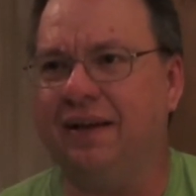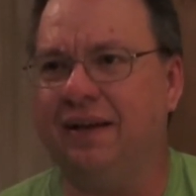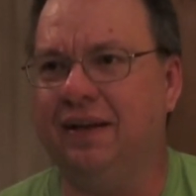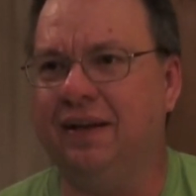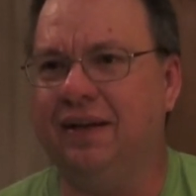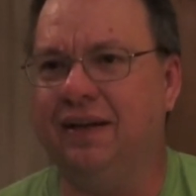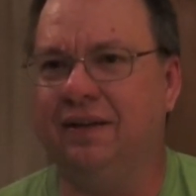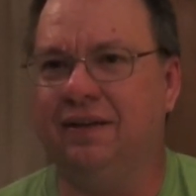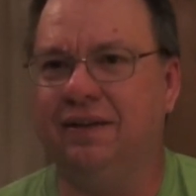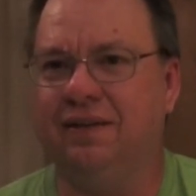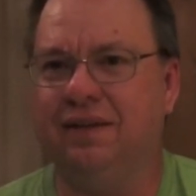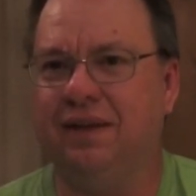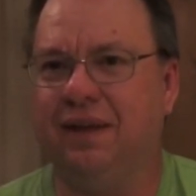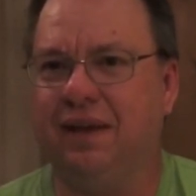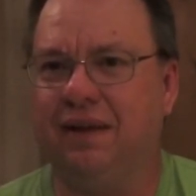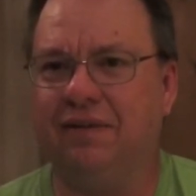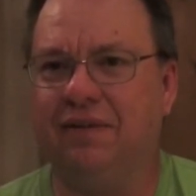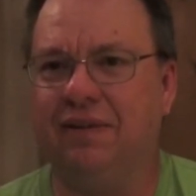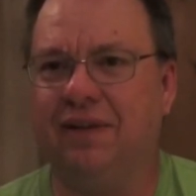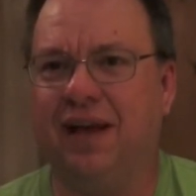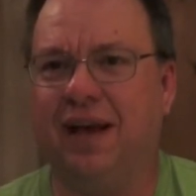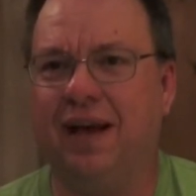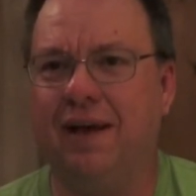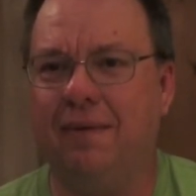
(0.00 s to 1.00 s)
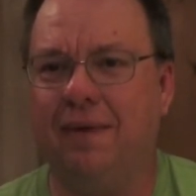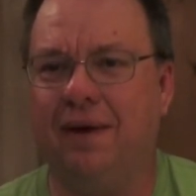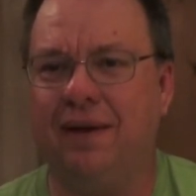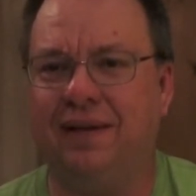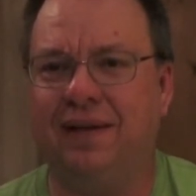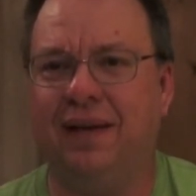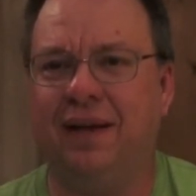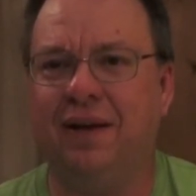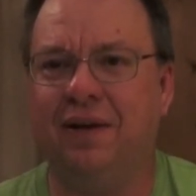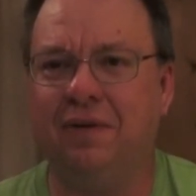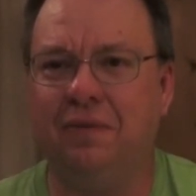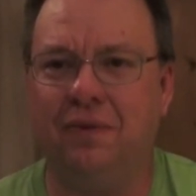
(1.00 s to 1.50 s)
And every time I
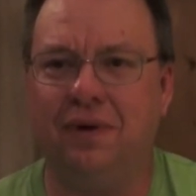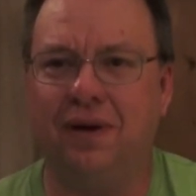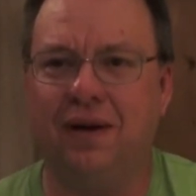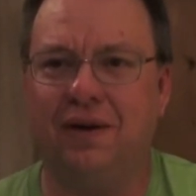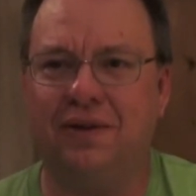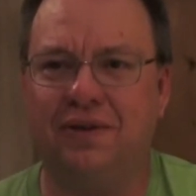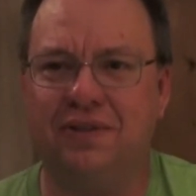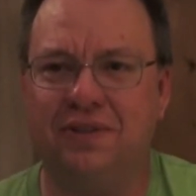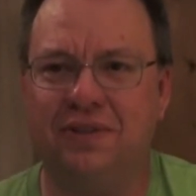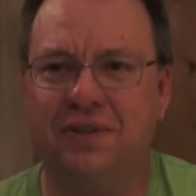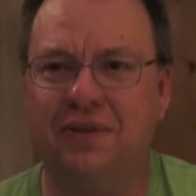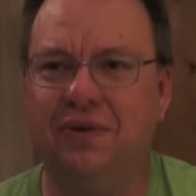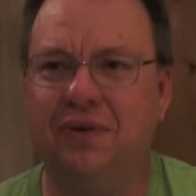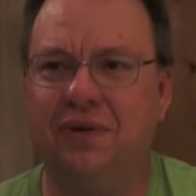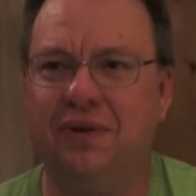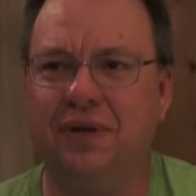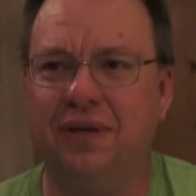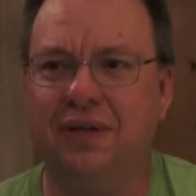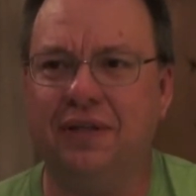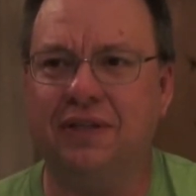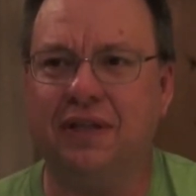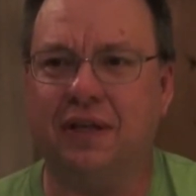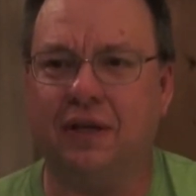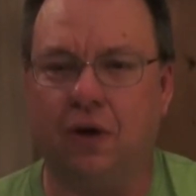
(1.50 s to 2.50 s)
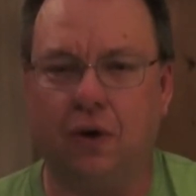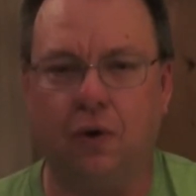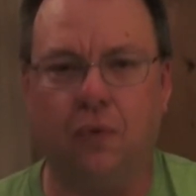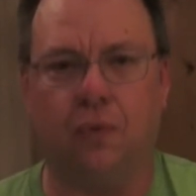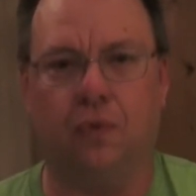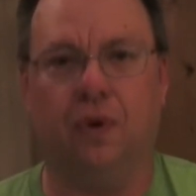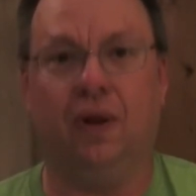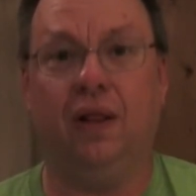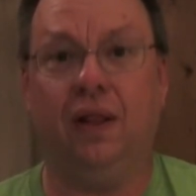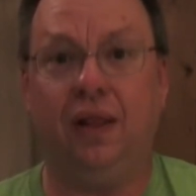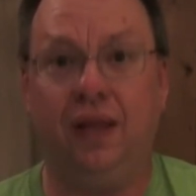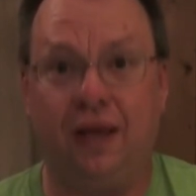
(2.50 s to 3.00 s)
tell him what I was doing, he's like, "Oh,
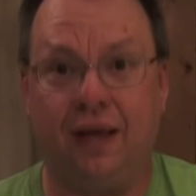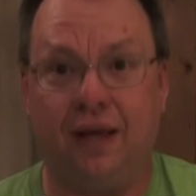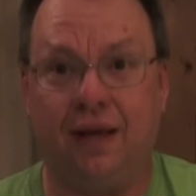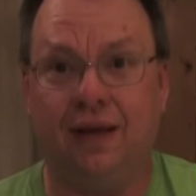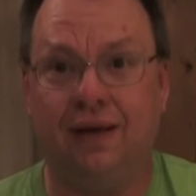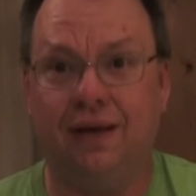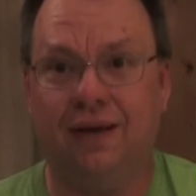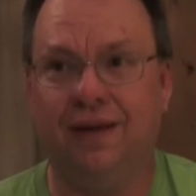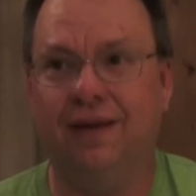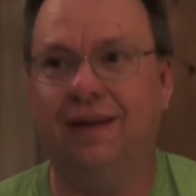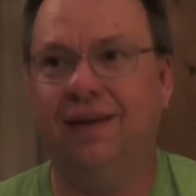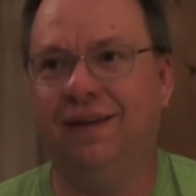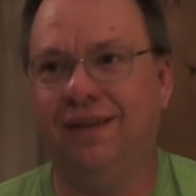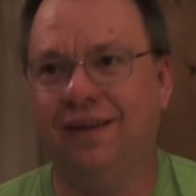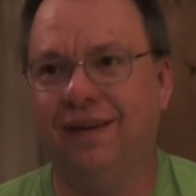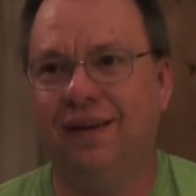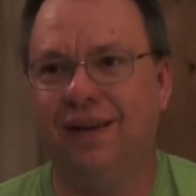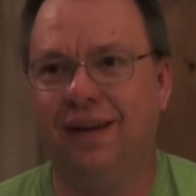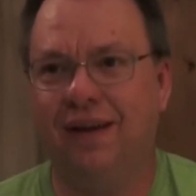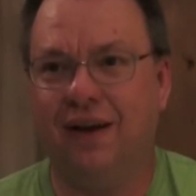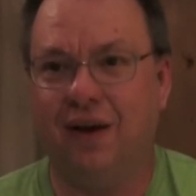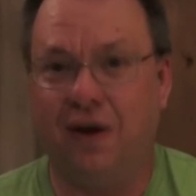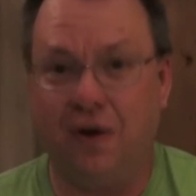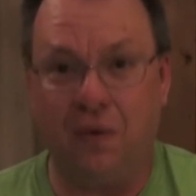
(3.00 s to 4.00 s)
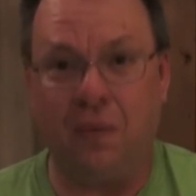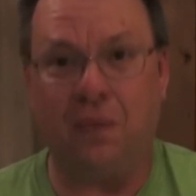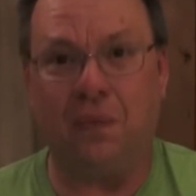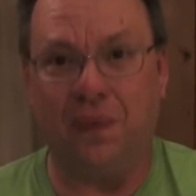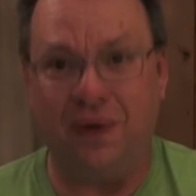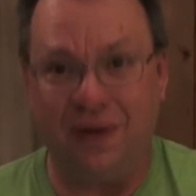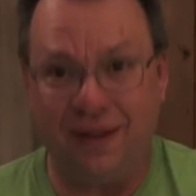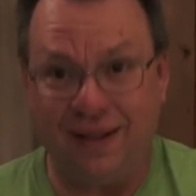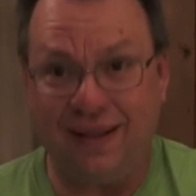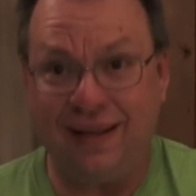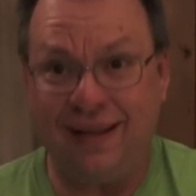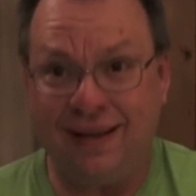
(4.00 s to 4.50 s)
really? Oh,
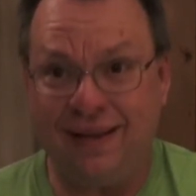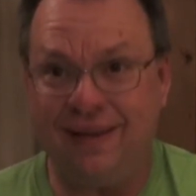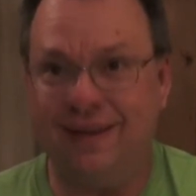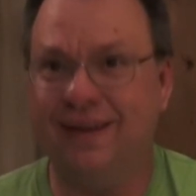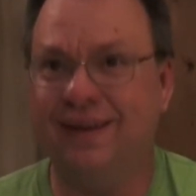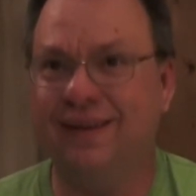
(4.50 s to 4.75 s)
really?"